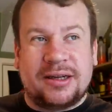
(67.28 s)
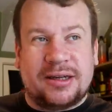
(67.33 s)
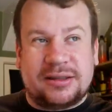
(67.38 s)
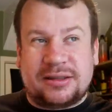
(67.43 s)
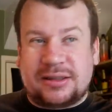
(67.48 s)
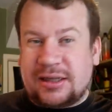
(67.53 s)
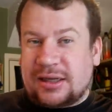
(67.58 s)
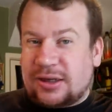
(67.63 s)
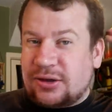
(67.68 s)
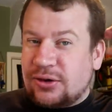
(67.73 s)

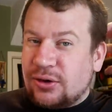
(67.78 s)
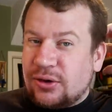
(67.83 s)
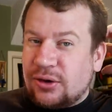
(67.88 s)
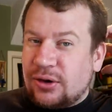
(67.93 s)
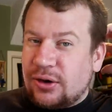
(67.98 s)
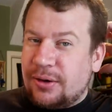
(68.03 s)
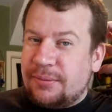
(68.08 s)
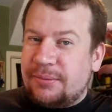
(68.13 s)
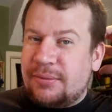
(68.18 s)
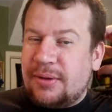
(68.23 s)
as they call
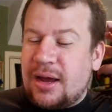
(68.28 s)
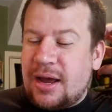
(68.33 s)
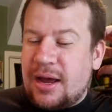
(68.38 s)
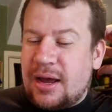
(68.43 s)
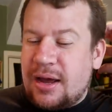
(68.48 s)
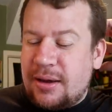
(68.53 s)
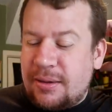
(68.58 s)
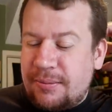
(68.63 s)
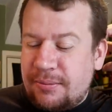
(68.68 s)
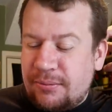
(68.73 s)
them.
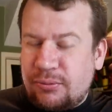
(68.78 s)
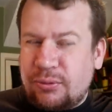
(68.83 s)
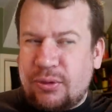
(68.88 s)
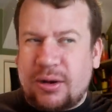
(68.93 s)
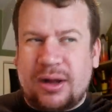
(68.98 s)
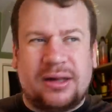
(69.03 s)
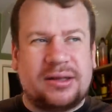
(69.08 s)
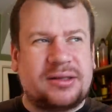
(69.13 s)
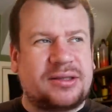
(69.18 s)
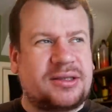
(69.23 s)
Um,
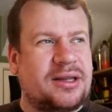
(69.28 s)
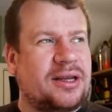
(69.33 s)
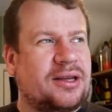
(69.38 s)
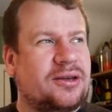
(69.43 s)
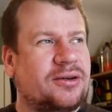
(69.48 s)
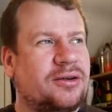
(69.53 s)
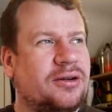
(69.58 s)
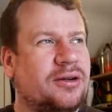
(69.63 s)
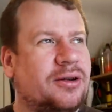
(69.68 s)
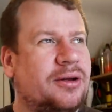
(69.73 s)
what else do they
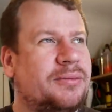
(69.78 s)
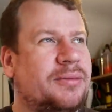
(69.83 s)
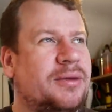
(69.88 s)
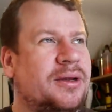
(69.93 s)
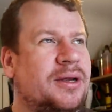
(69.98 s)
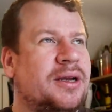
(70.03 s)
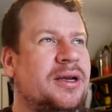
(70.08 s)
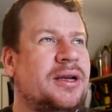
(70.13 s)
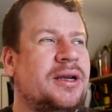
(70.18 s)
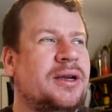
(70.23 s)
call
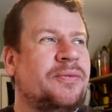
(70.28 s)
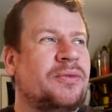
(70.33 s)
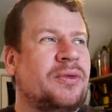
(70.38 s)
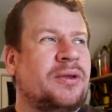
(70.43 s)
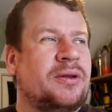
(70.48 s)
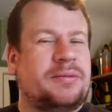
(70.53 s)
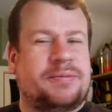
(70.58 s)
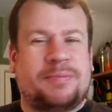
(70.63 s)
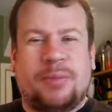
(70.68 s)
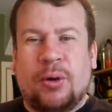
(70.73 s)

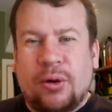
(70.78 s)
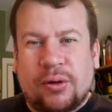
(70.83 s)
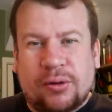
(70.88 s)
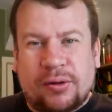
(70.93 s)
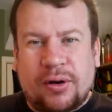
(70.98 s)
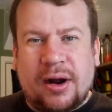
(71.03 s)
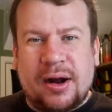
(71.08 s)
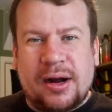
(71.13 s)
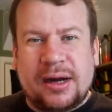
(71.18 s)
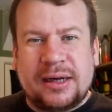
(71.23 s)
them? Pork
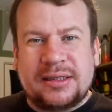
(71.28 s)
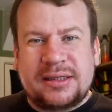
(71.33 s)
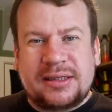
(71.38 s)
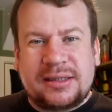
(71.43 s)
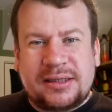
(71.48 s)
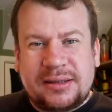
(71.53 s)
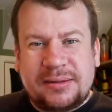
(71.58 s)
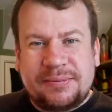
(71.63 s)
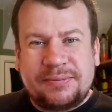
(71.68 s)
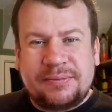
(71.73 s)

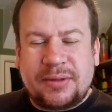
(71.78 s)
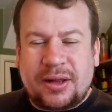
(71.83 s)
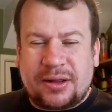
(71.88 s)
rinds.